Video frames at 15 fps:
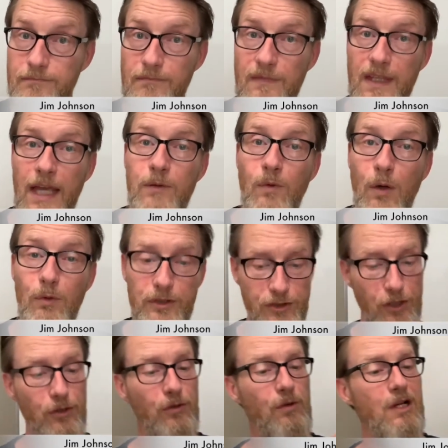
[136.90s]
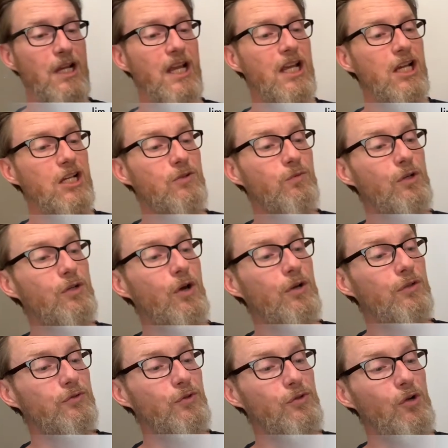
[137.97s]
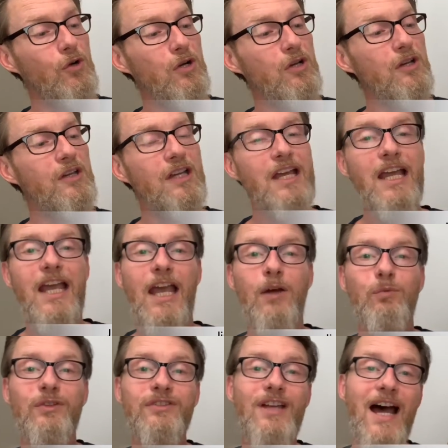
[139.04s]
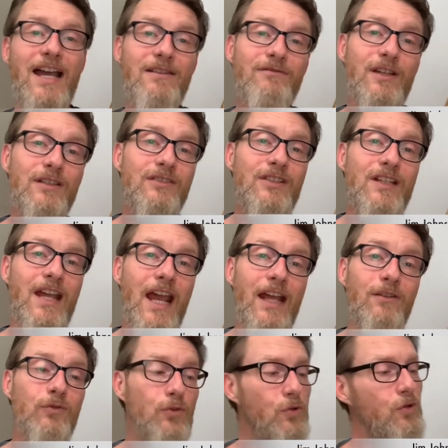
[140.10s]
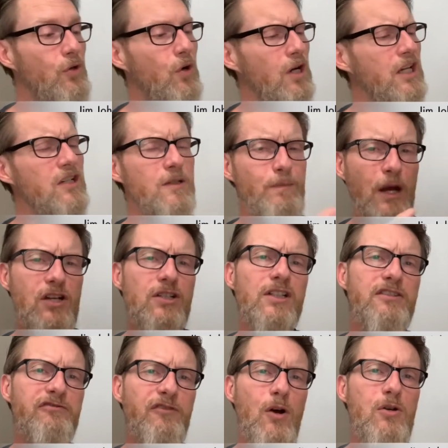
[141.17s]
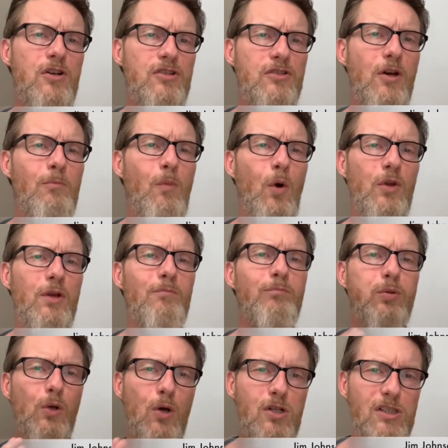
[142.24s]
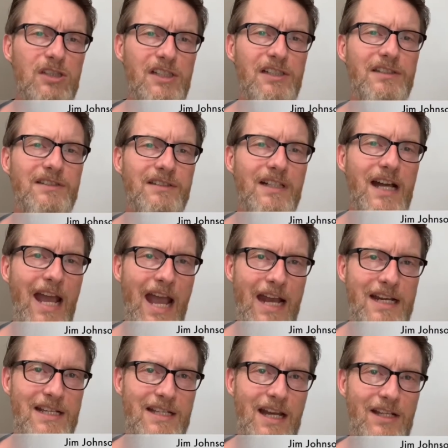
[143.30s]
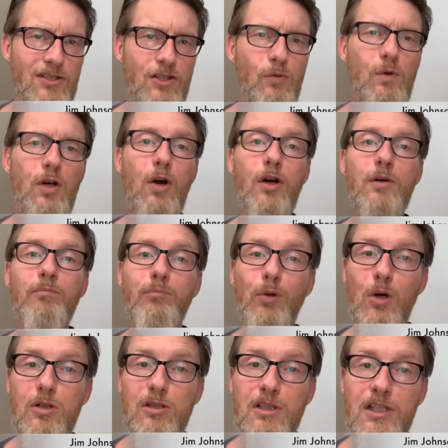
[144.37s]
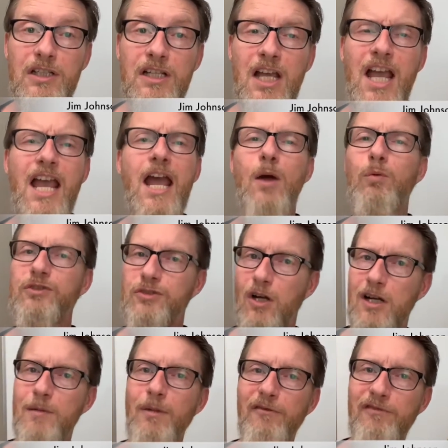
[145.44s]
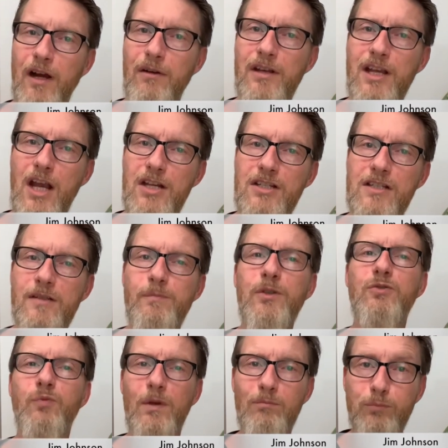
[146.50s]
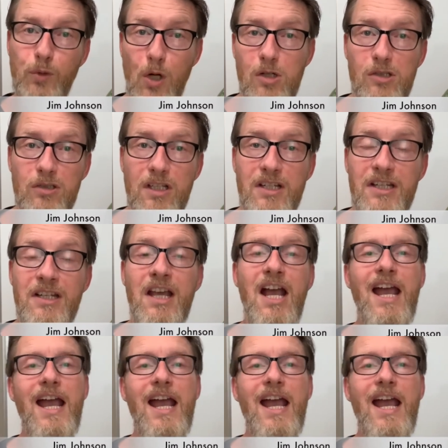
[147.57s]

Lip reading: Then what we'll do is we'll go to New York and we'll dive into that New York, especially focused on more the Brooklyn accent. So we'll go to Brooklyn and we'll talk about variations between Brooklyn